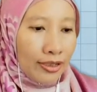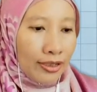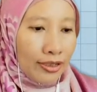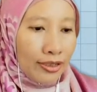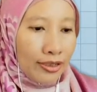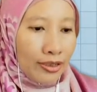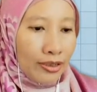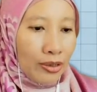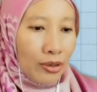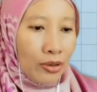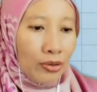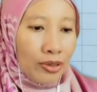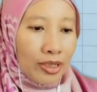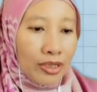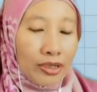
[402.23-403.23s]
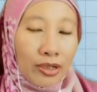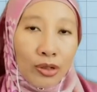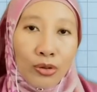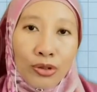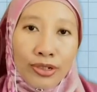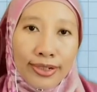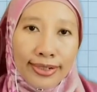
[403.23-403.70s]
So the
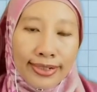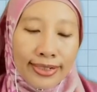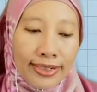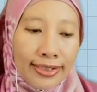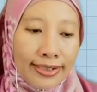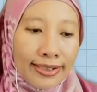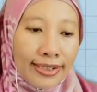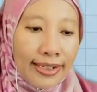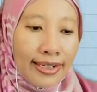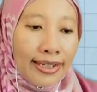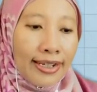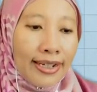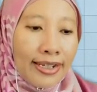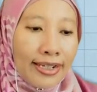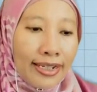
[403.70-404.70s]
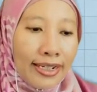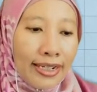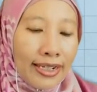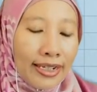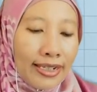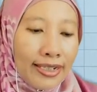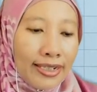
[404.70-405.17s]
solutions
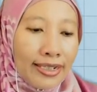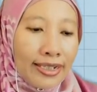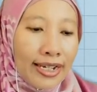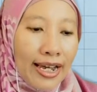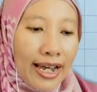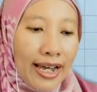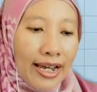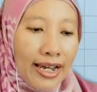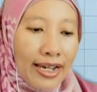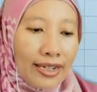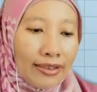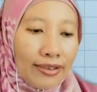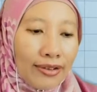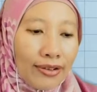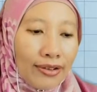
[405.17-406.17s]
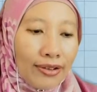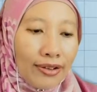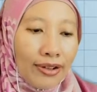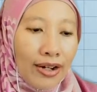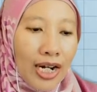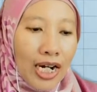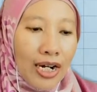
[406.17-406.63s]
is
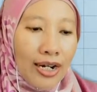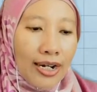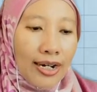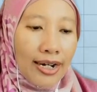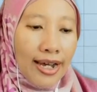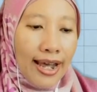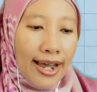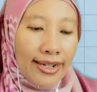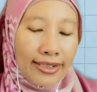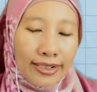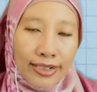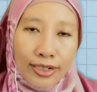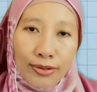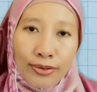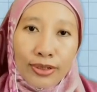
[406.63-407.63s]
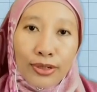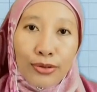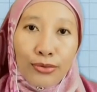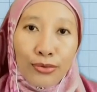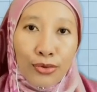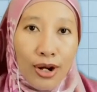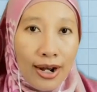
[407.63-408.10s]
x equals to
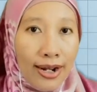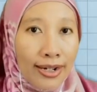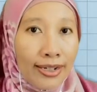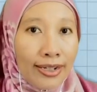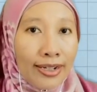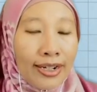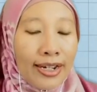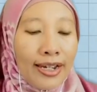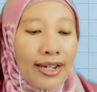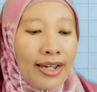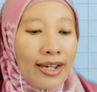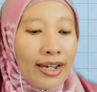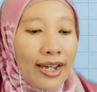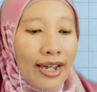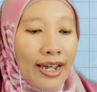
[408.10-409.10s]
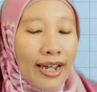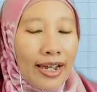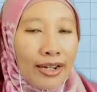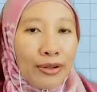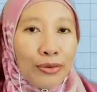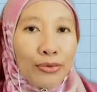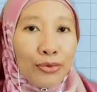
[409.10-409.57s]
1
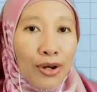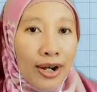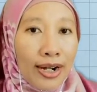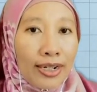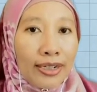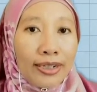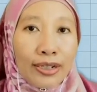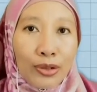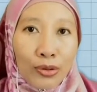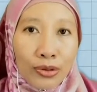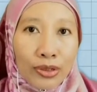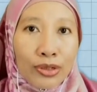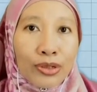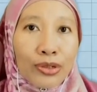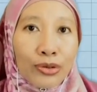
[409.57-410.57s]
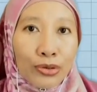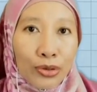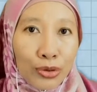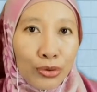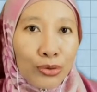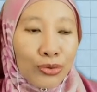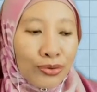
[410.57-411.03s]
and y equals to
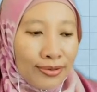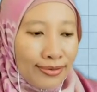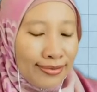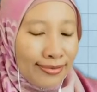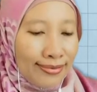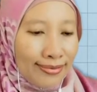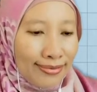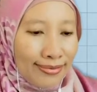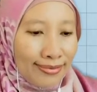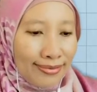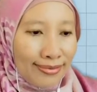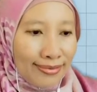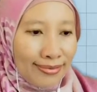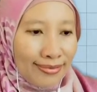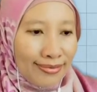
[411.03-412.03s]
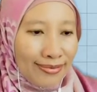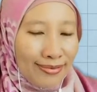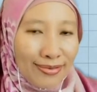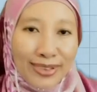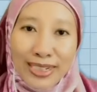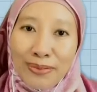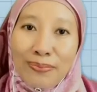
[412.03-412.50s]
2.
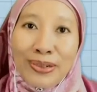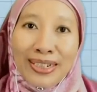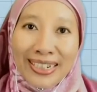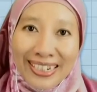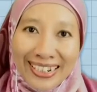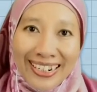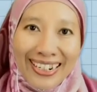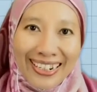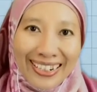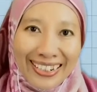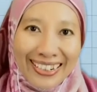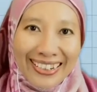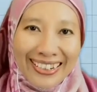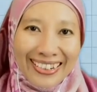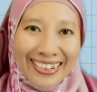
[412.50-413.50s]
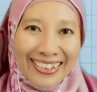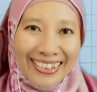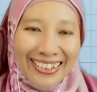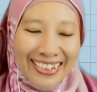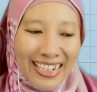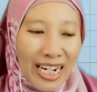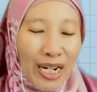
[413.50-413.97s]
Simple, isn't it?
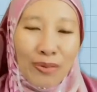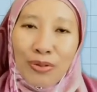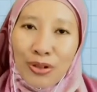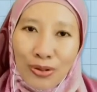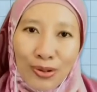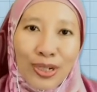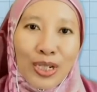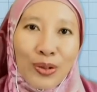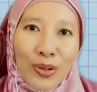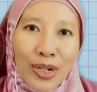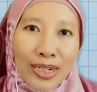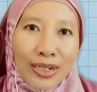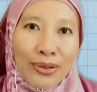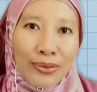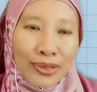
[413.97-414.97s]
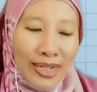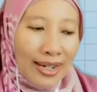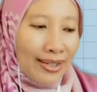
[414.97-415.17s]
I'm sure you can do that.